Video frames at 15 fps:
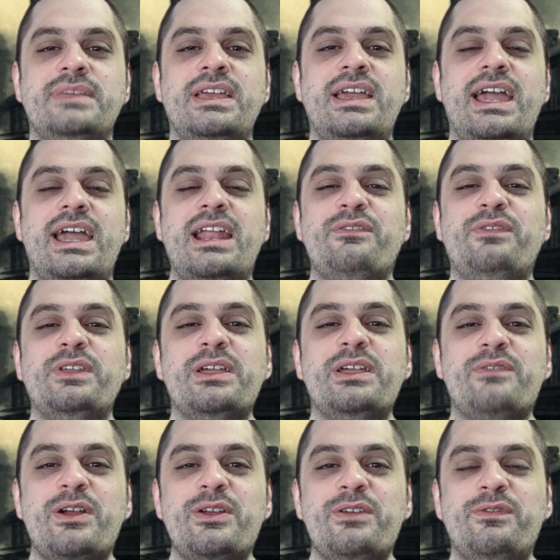And I feel like
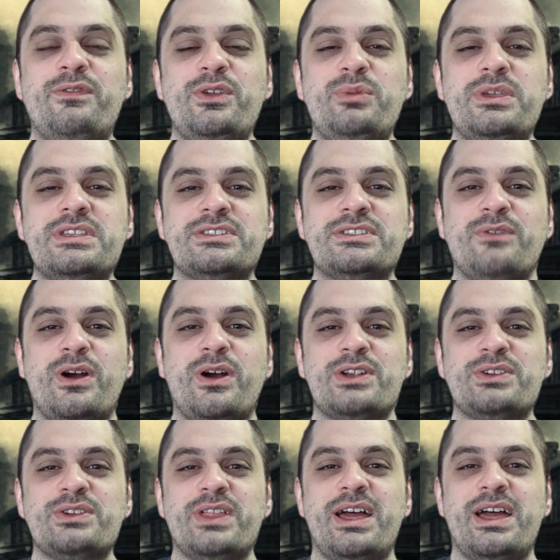very few pieces of art
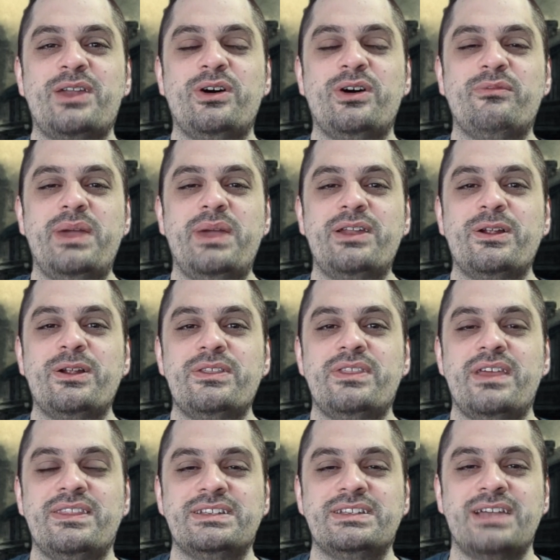show that off better
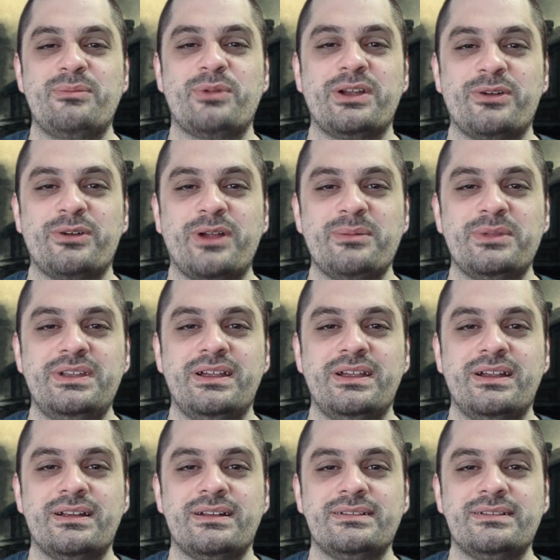than the typewriter Gremlin here.